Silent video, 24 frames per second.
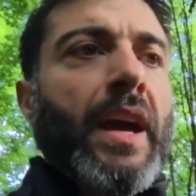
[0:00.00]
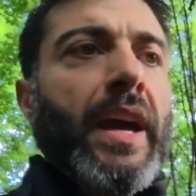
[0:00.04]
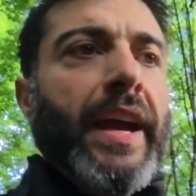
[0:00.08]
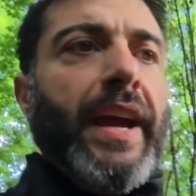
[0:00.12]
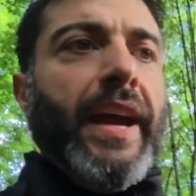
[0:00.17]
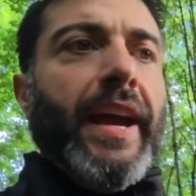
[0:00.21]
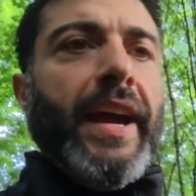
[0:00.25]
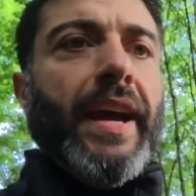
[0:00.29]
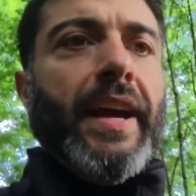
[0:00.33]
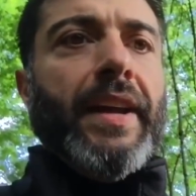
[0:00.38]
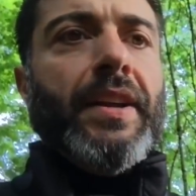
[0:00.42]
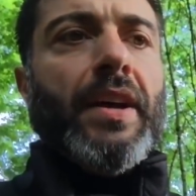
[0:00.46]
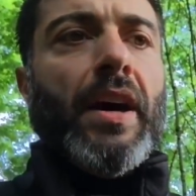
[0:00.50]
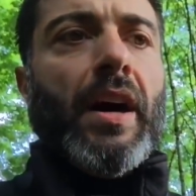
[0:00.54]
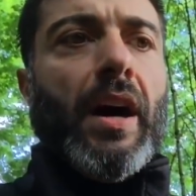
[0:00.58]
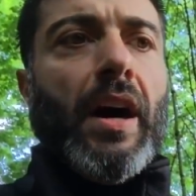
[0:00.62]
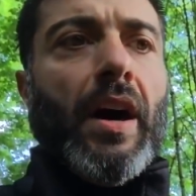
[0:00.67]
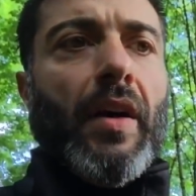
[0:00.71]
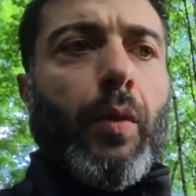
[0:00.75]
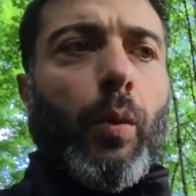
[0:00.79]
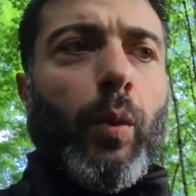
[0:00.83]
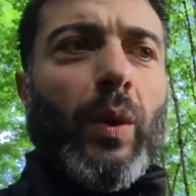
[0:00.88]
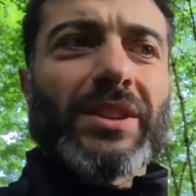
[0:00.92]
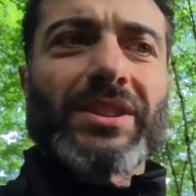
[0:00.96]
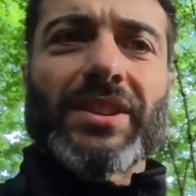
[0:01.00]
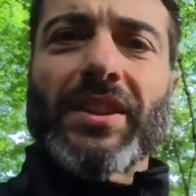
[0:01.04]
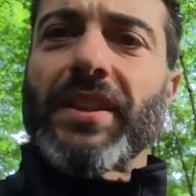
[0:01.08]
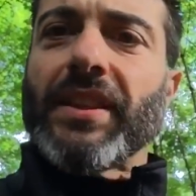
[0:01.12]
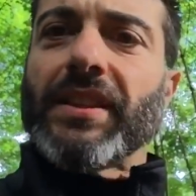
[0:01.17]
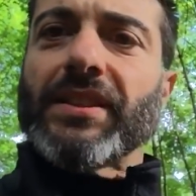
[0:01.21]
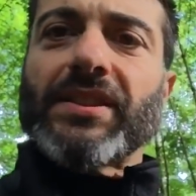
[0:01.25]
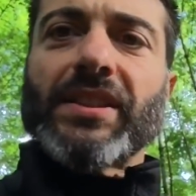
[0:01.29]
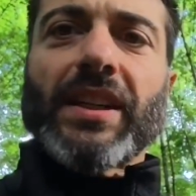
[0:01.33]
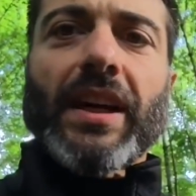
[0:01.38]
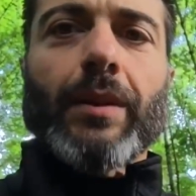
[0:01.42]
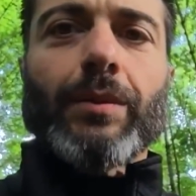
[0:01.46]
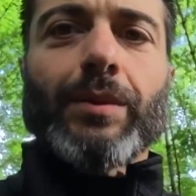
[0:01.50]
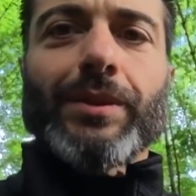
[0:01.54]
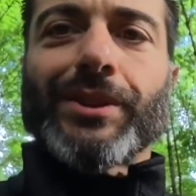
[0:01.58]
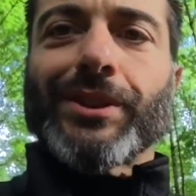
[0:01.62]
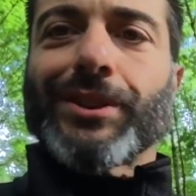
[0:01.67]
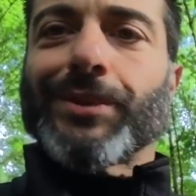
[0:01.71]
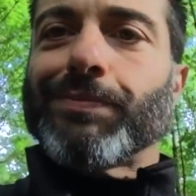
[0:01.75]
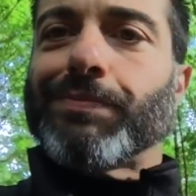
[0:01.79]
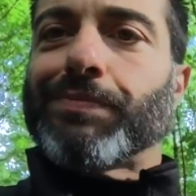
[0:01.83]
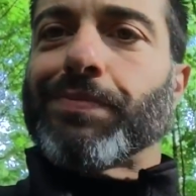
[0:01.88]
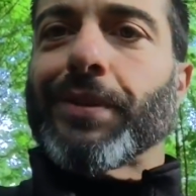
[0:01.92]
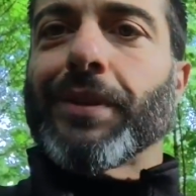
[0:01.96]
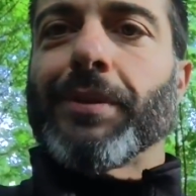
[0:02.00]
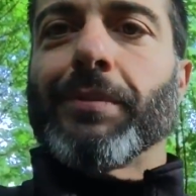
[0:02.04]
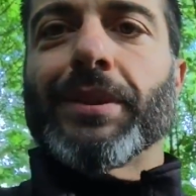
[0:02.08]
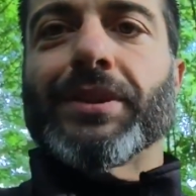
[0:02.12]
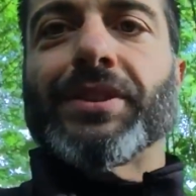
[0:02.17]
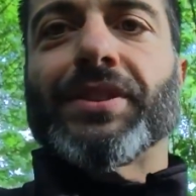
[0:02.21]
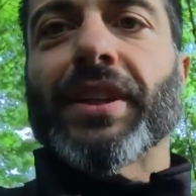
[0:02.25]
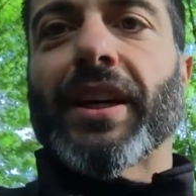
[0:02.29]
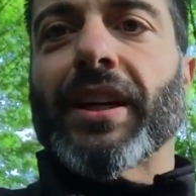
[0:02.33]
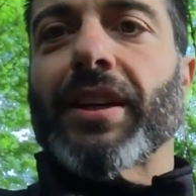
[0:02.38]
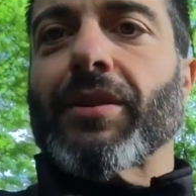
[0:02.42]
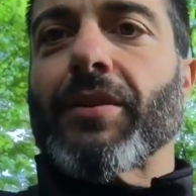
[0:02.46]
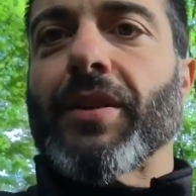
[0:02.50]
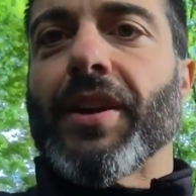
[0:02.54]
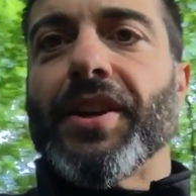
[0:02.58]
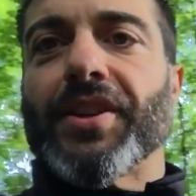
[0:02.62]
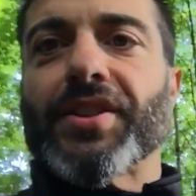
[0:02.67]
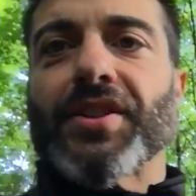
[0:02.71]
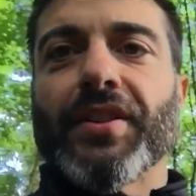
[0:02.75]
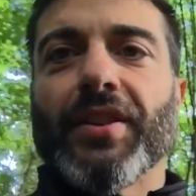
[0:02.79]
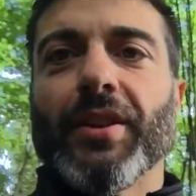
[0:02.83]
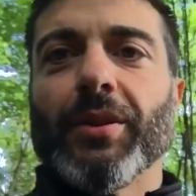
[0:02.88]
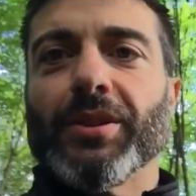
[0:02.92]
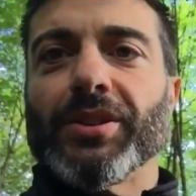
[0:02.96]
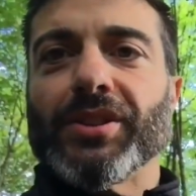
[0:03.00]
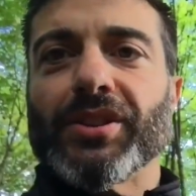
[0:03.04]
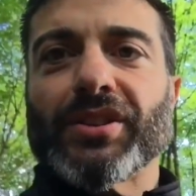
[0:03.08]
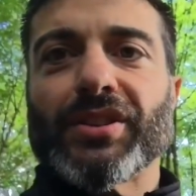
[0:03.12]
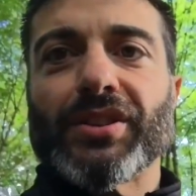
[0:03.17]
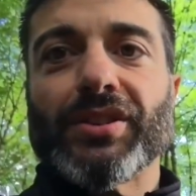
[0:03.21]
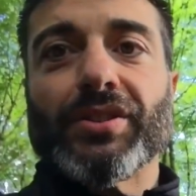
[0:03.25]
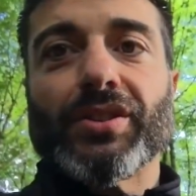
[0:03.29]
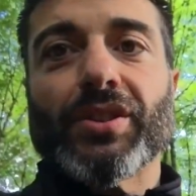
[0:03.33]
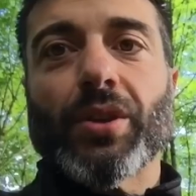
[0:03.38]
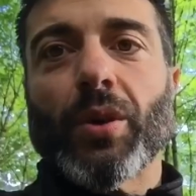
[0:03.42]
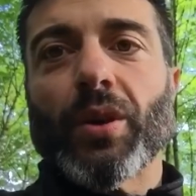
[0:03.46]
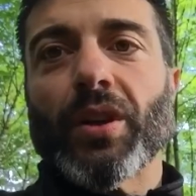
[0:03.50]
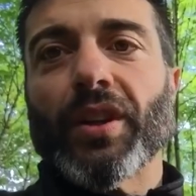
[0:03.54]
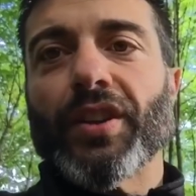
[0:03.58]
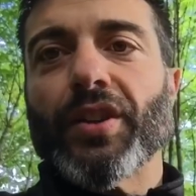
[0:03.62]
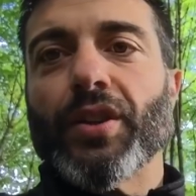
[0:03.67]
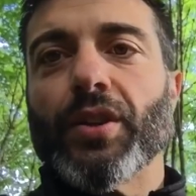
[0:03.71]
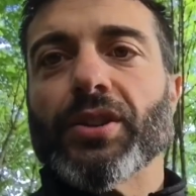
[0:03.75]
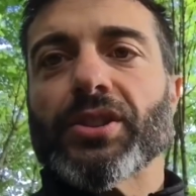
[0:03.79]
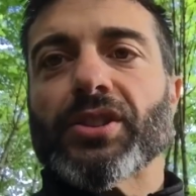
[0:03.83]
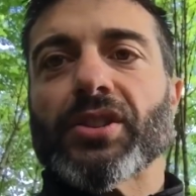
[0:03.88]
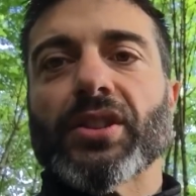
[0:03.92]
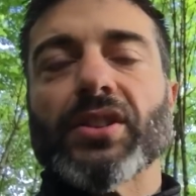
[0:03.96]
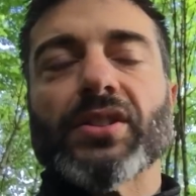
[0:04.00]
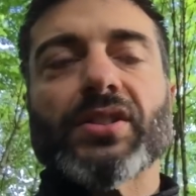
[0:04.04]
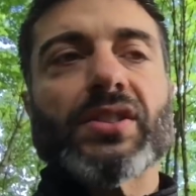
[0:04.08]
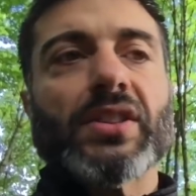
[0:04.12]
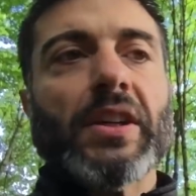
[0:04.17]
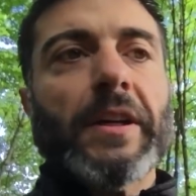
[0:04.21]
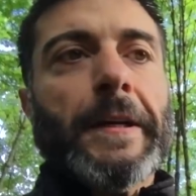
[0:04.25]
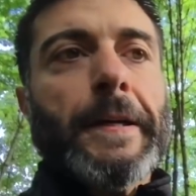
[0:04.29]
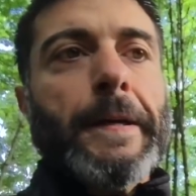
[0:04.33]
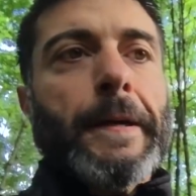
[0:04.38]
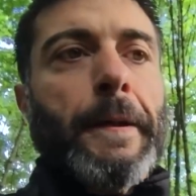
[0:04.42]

And the ones on the inside were just pretty much decoration. They were just totally useless.